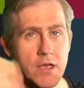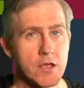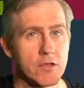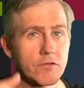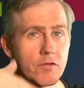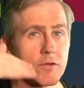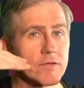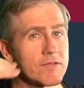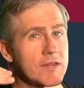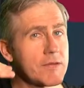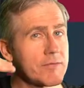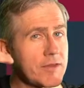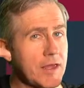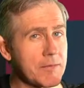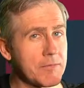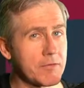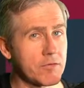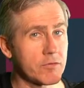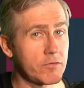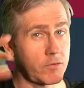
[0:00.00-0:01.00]
So it seems like
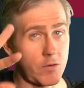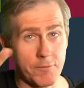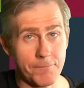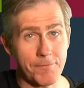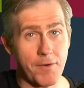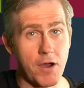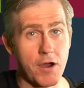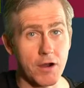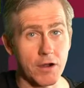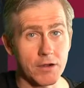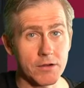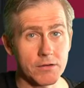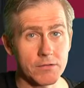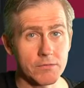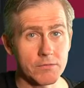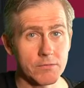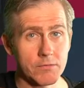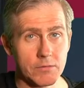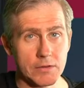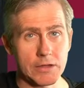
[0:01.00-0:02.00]
so far
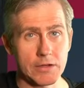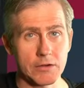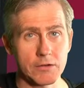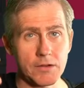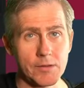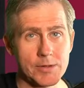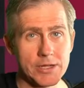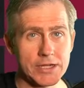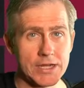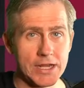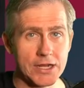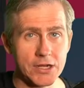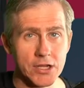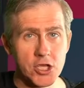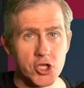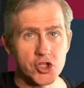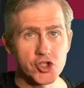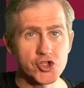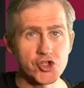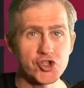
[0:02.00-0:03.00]
in our limited data,
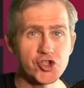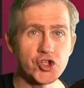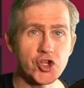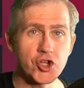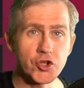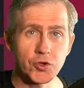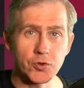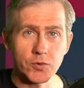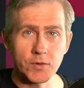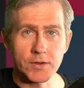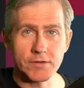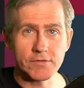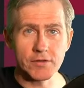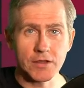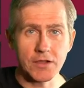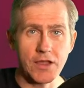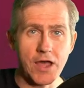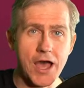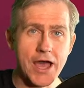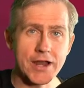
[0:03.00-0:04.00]
June is a
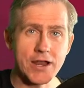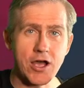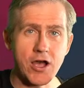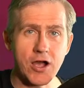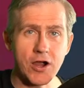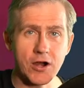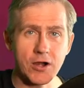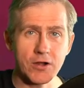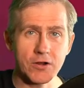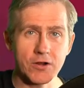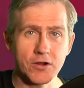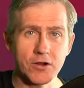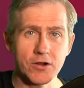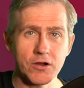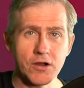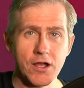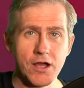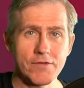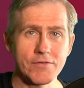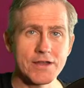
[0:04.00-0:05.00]
lot harder
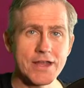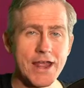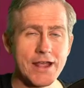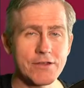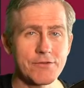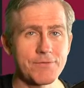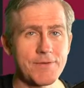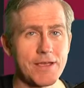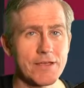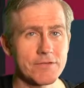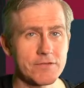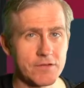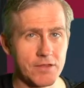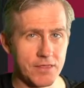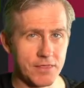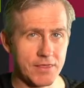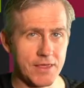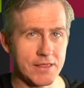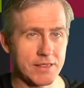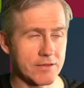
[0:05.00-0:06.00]
of a Next Fest
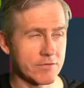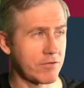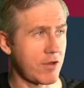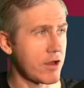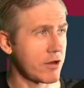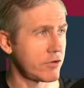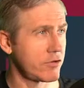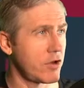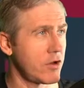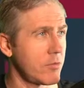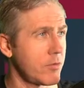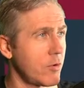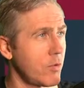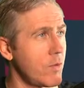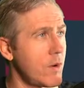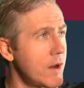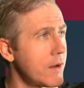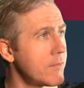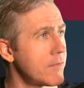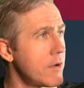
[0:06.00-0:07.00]
than this October
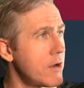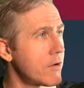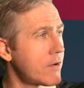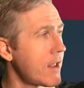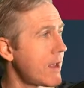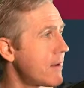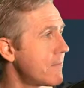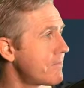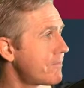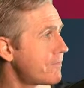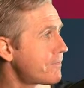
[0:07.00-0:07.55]
one. Okay.